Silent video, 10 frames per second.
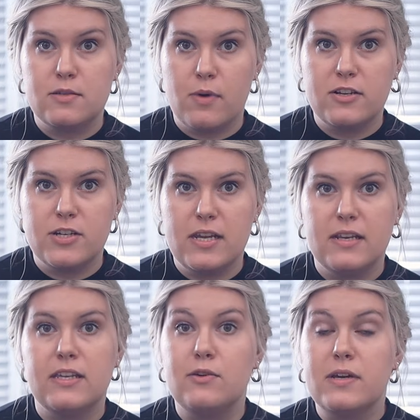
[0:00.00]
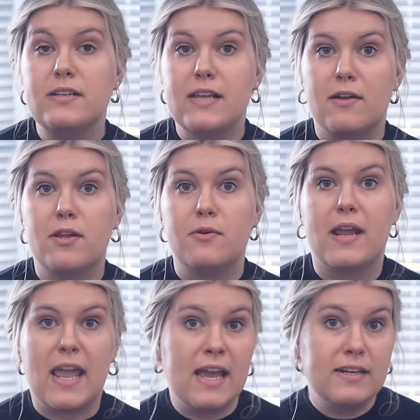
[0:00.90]
spreadsheet, you can
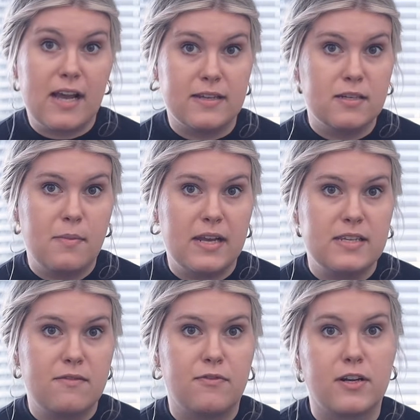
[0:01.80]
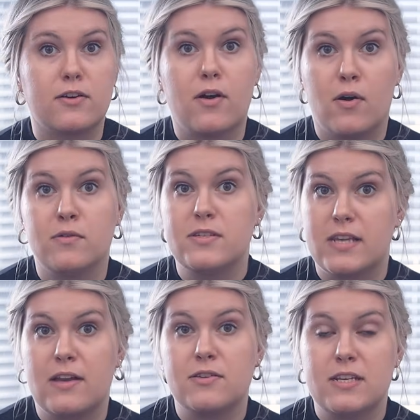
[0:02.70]
download and customize it for your own
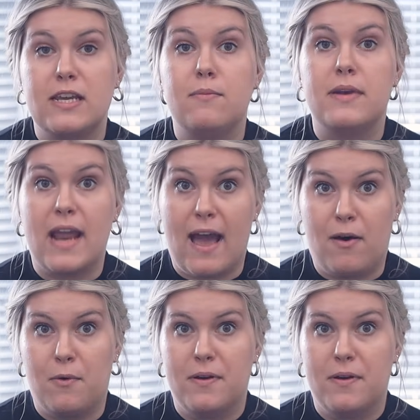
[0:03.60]
sales team now.